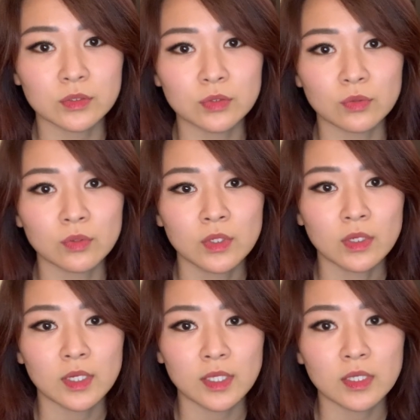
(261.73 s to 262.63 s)
So
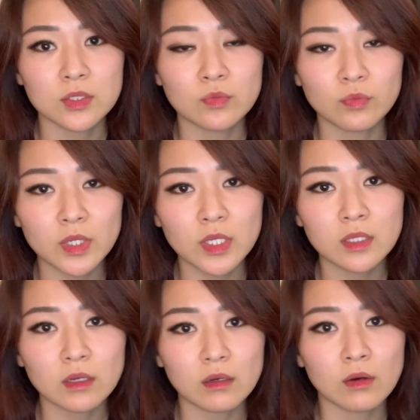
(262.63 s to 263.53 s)
again, just
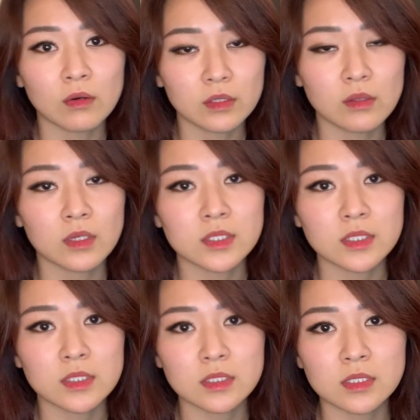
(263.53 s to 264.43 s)
read all the
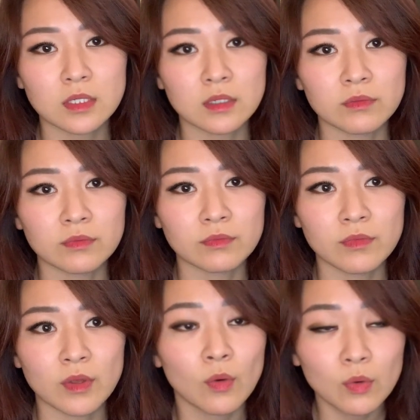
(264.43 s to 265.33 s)
clauses of
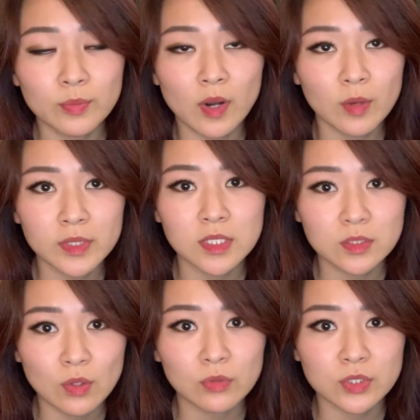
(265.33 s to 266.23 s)
the whole property
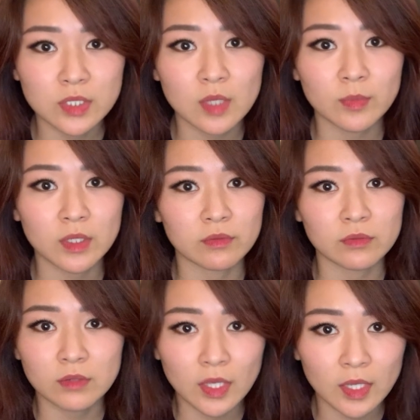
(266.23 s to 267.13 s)
disclosure statement if
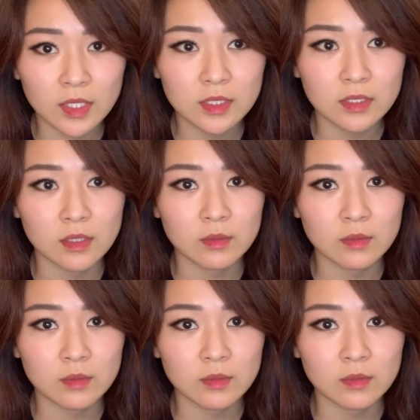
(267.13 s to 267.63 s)
you can.